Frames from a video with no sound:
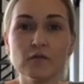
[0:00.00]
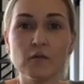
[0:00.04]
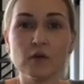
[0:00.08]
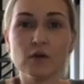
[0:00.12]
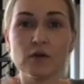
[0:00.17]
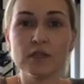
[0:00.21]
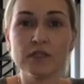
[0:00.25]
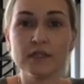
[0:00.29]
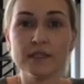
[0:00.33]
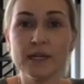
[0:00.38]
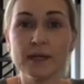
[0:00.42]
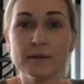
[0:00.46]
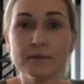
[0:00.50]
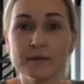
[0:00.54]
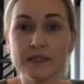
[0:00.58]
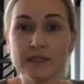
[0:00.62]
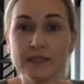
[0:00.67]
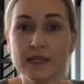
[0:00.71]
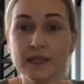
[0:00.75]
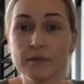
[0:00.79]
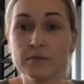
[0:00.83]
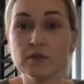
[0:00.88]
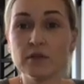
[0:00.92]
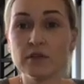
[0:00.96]
more in them
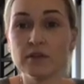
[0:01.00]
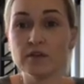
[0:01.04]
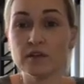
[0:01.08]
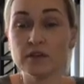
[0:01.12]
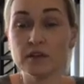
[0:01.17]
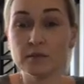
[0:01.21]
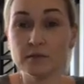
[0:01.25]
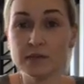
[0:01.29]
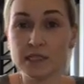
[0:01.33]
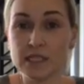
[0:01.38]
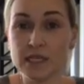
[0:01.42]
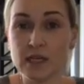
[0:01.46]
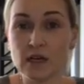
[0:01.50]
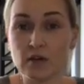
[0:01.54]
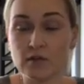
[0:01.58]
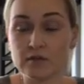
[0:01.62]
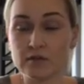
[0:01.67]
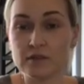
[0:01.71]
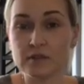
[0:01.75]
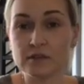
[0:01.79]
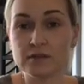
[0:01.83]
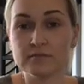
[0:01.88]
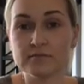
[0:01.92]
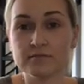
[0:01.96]
than they believe in
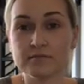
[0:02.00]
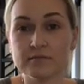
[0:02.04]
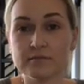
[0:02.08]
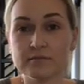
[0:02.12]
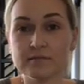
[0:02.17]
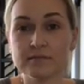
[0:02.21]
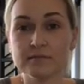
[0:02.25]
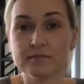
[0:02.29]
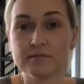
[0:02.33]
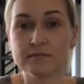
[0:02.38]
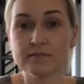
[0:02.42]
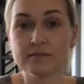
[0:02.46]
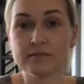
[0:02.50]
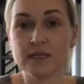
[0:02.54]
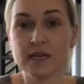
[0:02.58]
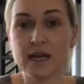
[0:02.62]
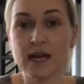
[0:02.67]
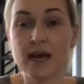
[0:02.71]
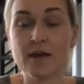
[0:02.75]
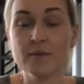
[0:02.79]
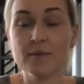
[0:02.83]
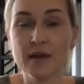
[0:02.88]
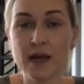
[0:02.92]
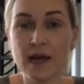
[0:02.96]
themselves,
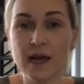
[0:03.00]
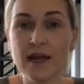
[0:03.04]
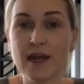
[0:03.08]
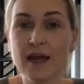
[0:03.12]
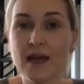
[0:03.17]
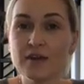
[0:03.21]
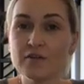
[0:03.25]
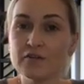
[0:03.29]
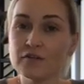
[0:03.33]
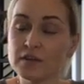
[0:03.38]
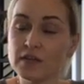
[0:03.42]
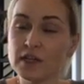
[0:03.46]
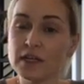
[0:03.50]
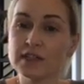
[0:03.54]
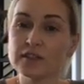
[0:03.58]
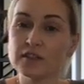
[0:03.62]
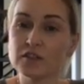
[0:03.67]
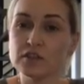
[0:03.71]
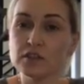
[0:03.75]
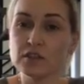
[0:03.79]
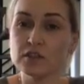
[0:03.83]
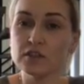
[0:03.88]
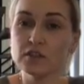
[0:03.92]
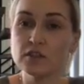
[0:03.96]
I feel like
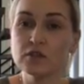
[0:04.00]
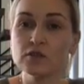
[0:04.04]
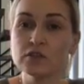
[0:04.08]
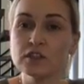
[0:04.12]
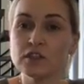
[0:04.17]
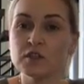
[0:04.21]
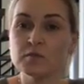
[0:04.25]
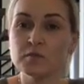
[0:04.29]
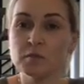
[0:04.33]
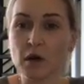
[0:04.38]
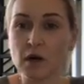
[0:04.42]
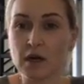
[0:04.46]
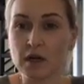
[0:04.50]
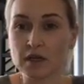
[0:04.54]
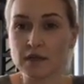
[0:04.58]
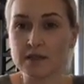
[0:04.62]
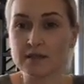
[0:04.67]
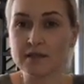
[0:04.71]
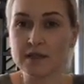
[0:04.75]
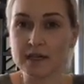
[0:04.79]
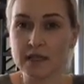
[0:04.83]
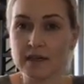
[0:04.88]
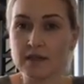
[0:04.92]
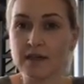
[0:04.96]
there's a little spark
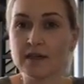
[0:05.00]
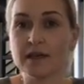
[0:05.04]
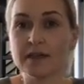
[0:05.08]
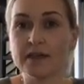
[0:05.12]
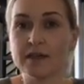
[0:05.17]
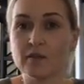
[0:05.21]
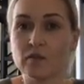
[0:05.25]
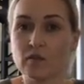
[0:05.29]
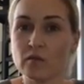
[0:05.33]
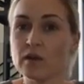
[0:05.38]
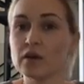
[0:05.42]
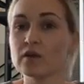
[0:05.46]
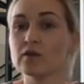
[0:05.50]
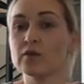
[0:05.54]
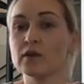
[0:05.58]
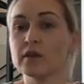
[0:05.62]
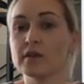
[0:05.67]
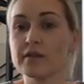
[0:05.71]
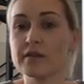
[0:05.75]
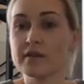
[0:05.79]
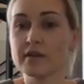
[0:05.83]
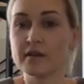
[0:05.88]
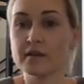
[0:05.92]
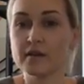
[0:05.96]
there I can work
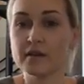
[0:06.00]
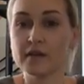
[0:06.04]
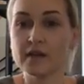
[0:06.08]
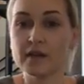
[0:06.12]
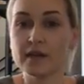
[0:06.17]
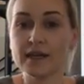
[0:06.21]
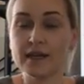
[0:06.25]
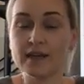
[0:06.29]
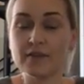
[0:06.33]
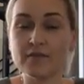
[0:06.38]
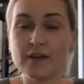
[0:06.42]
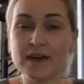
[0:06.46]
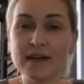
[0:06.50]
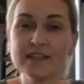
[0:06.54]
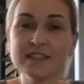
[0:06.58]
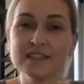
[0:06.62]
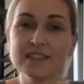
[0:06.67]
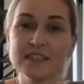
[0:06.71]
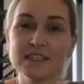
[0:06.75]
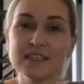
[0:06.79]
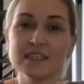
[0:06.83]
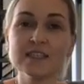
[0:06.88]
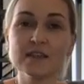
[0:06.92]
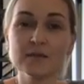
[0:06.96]
with. If I
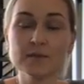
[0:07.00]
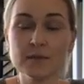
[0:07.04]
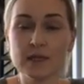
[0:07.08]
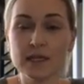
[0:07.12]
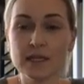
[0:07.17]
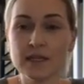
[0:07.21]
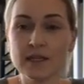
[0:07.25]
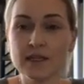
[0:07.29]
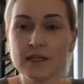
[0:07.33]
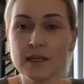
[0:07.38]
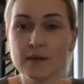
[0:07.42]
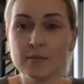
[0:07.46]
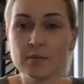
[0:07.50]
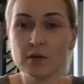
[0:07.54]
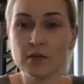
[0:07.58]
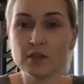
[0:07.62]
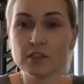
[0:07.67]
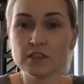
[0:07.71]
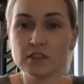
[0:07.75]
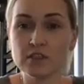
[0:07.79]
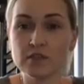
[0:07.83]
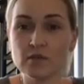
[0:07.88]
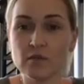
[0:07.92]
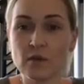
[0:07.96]
see something in that
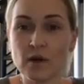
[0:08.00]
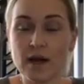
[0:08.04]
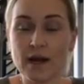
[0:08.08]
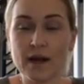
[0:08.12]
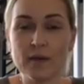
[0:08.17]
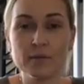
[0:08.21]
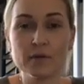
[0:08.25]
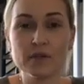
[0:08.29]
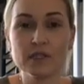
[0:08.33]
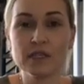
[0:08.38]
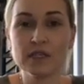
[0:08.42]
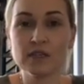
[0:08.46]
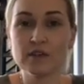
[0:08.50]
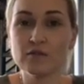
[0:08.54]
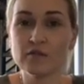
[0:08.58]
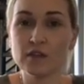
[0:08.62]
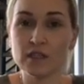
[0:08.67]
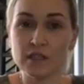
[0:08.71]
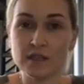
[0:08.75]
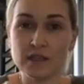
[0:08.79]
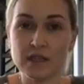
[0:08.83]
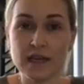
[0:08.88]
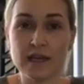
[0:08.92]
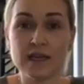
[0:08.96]
person where I believe
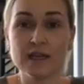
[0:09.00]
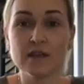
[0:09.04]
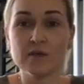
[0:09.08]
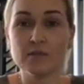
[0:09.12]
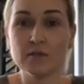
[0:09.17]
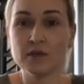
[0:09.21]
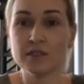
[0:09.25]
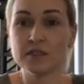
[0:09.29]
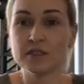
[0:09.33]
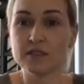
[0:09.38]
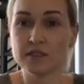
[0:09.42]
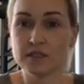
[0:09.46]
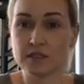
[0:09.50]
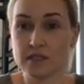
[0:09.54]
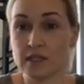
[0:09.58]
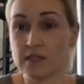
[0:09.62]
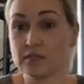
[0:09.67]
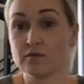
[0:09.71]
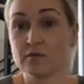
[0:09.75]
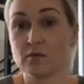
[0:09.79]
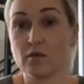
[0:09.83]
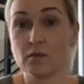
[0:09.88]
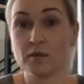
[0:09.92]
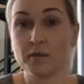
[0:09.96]
that they can be
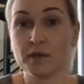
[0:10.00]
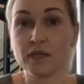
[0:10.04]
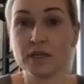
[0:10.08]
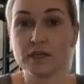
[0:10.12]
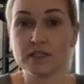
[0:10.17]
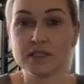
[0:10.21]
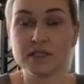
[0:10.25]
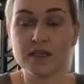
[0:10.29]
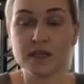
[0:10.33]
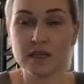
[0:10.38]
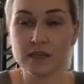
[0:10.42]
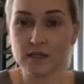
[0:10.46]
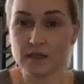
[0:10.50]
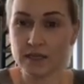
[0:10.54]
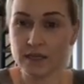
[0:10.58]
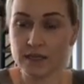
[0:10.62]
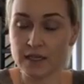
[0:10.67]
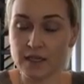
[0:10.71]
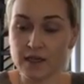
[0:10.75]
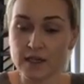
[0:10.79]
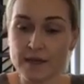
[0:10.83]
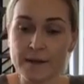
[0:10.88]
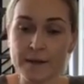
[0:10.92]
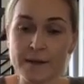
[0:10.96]
successful because they're
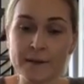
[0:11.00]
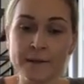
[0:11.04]
like